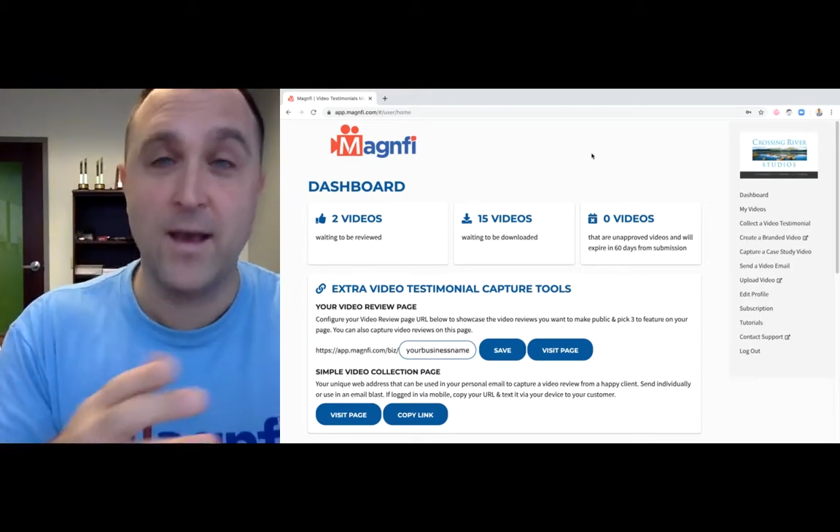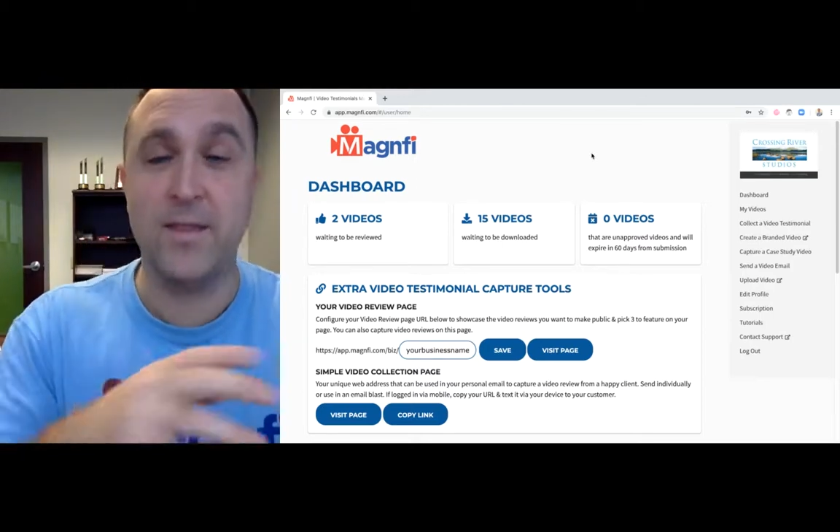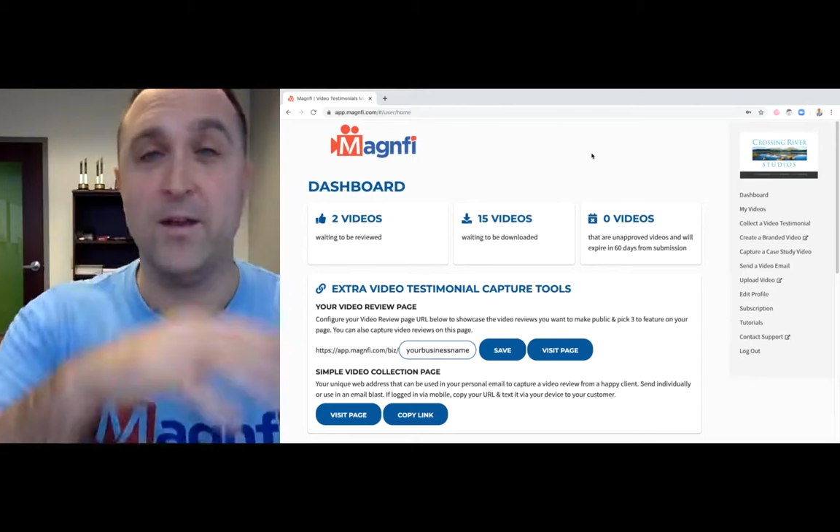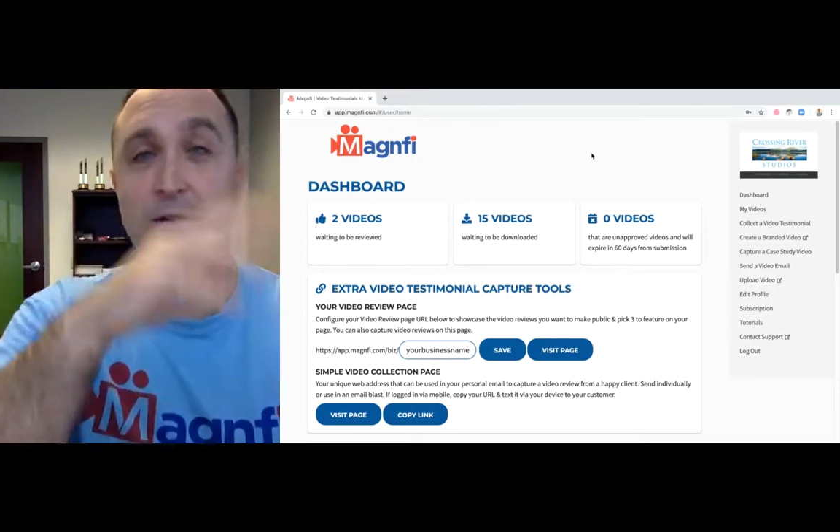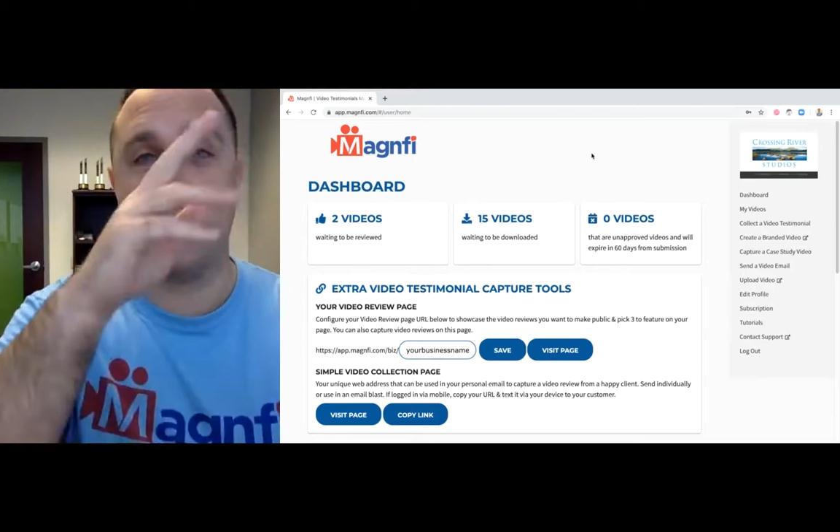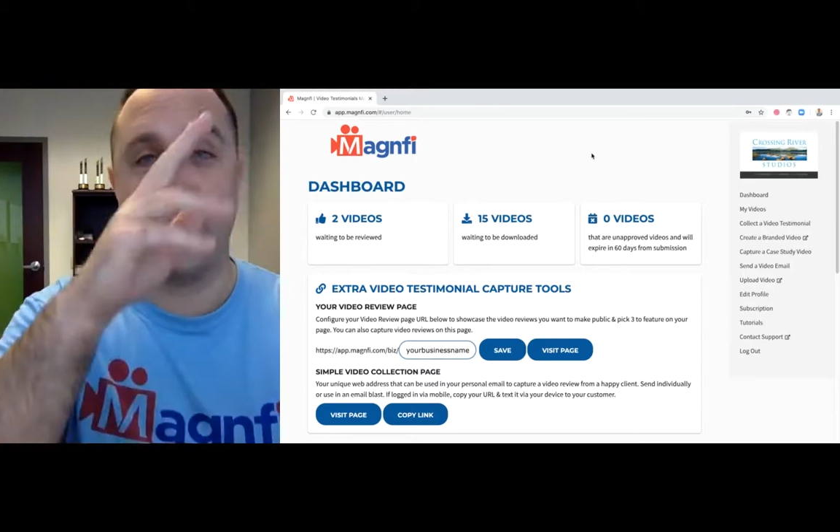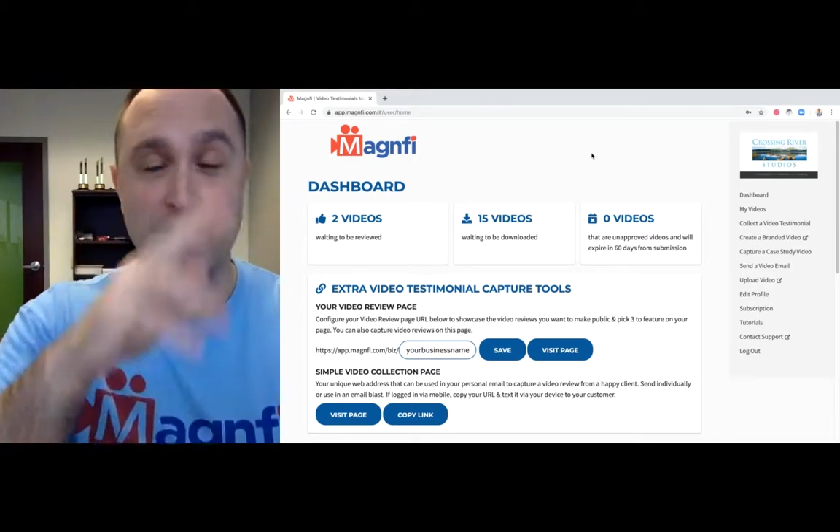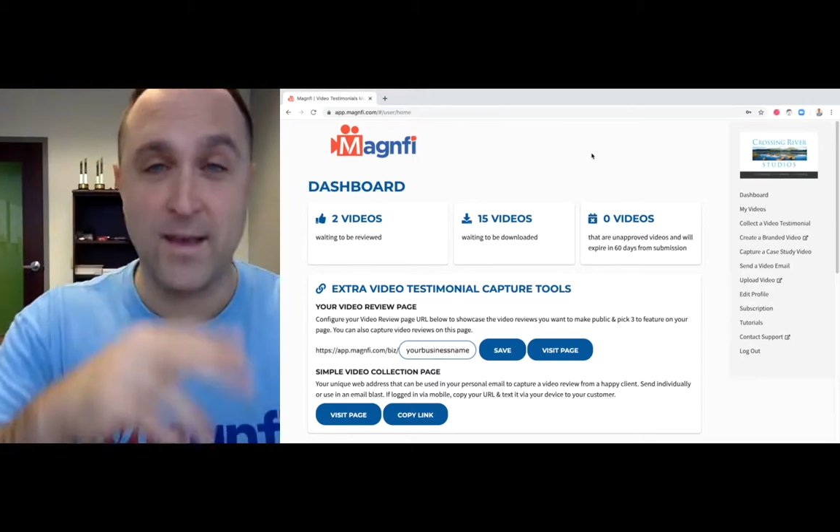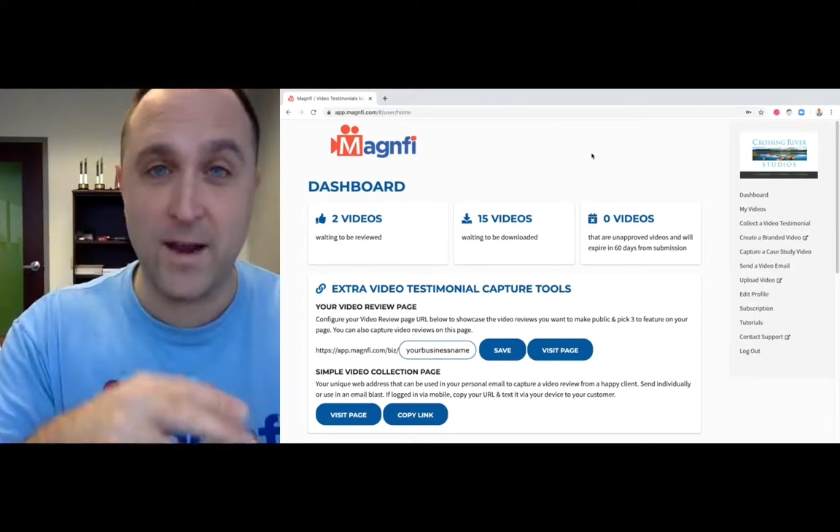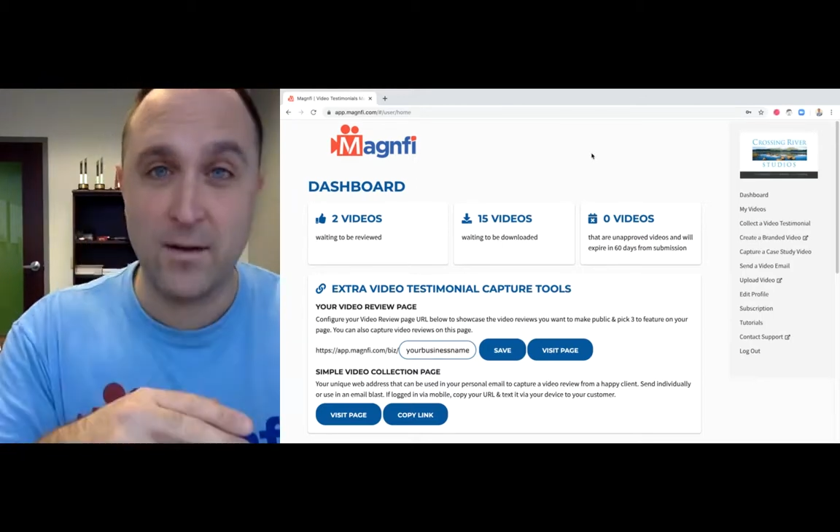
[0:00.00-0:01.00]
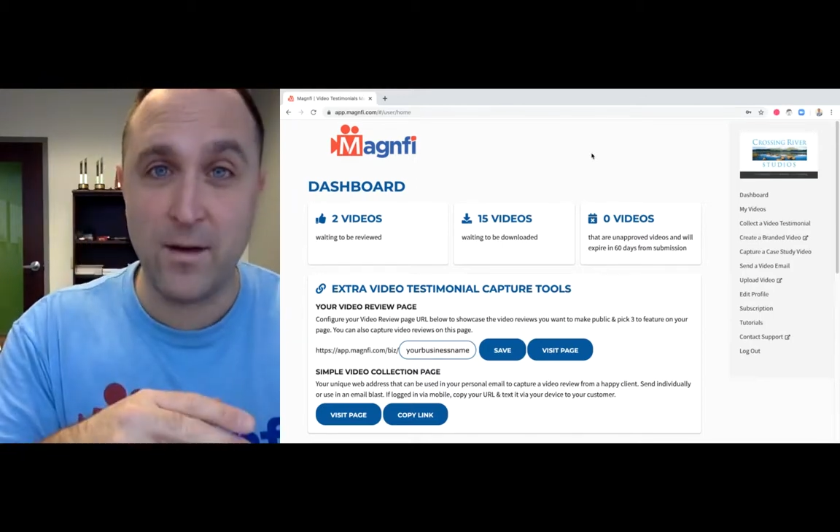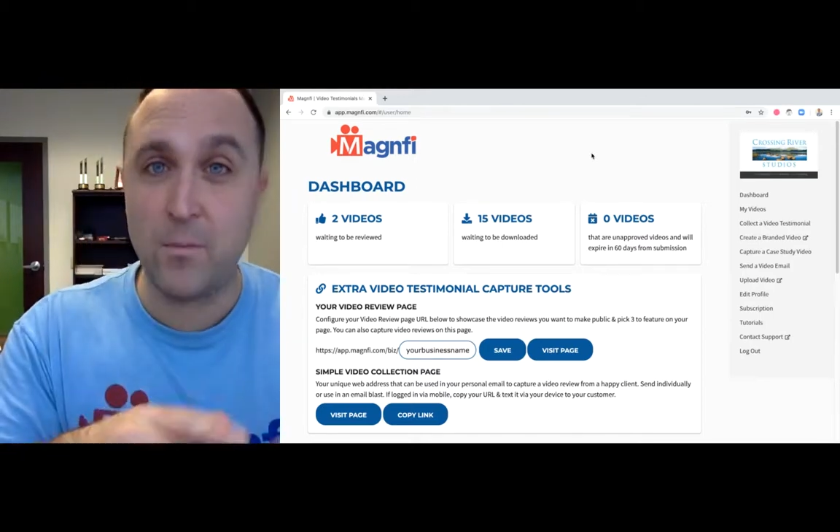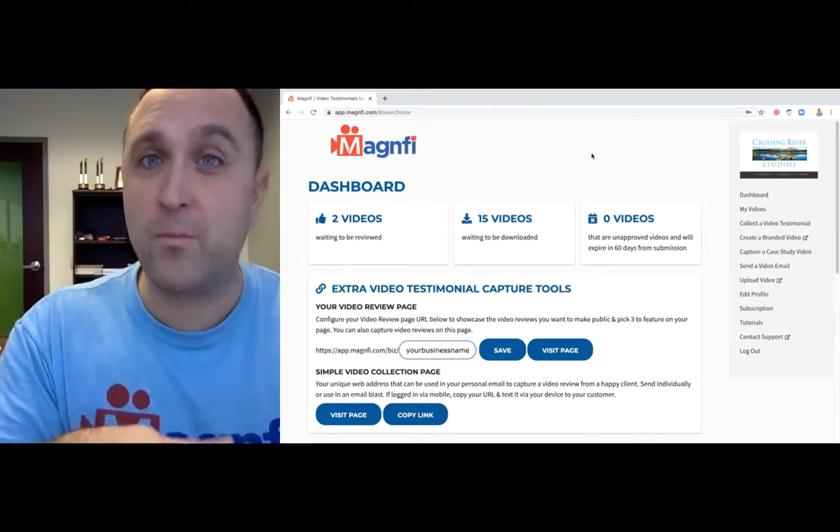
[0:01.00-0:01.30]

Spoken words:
And then it'll fade that out,